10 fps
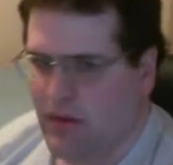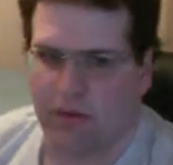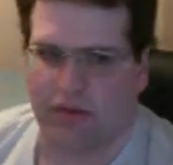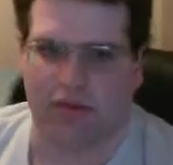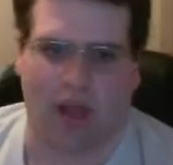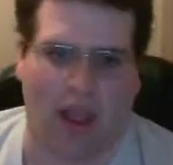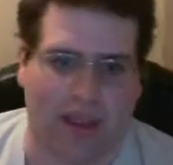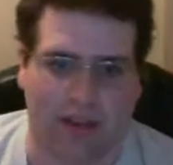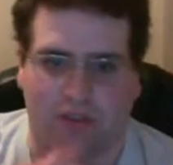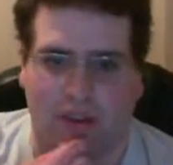which I
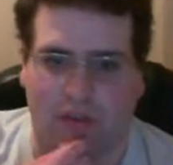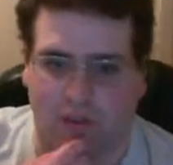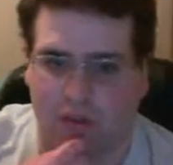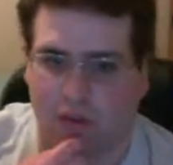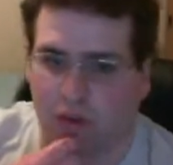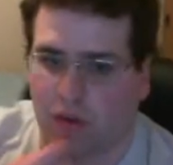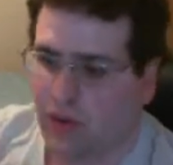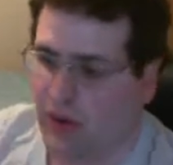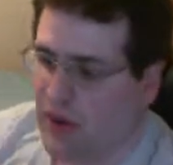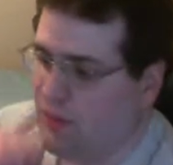hate shaving so
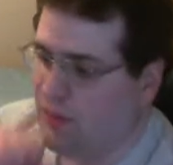little hair